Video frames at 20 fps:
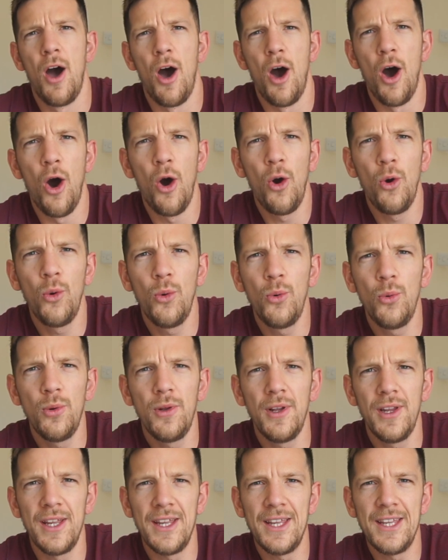
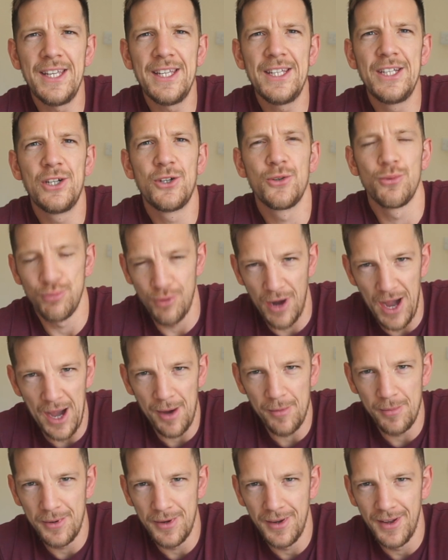Holy
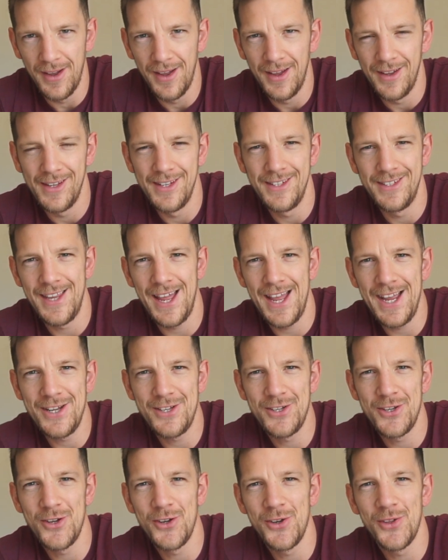crap, day
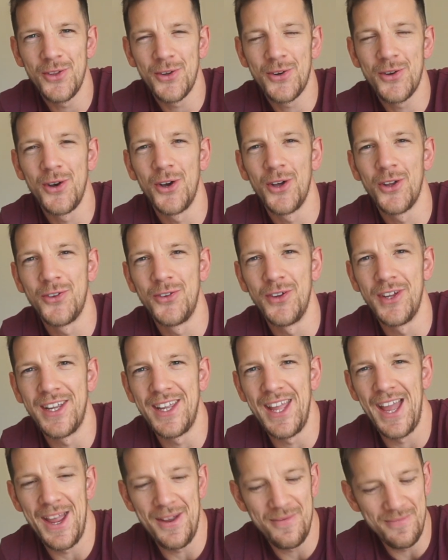2 of the CrossFit
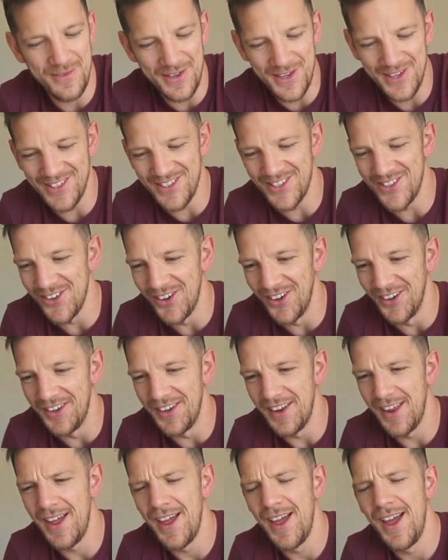Games is done,
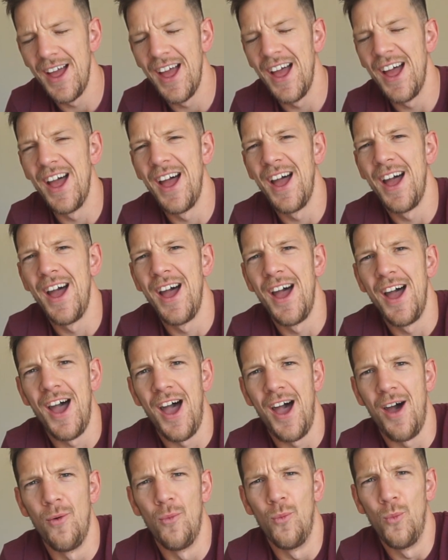
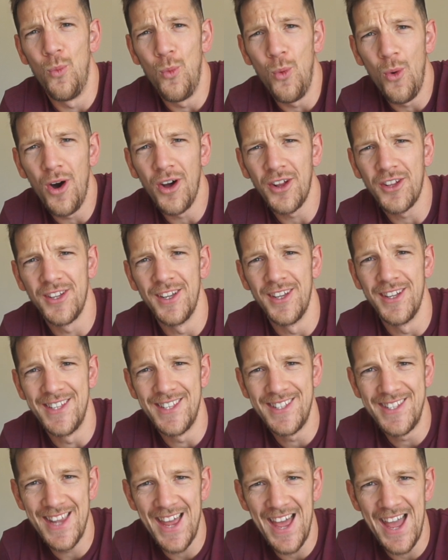and what a
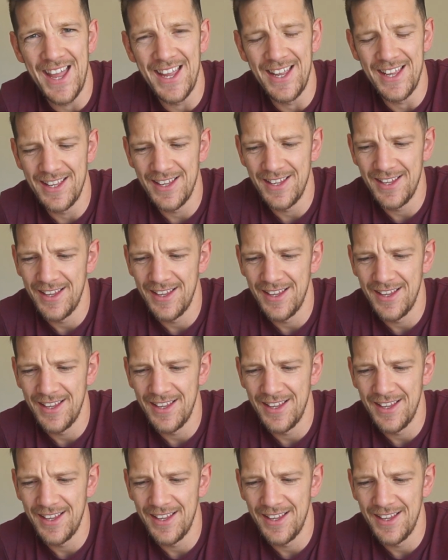day.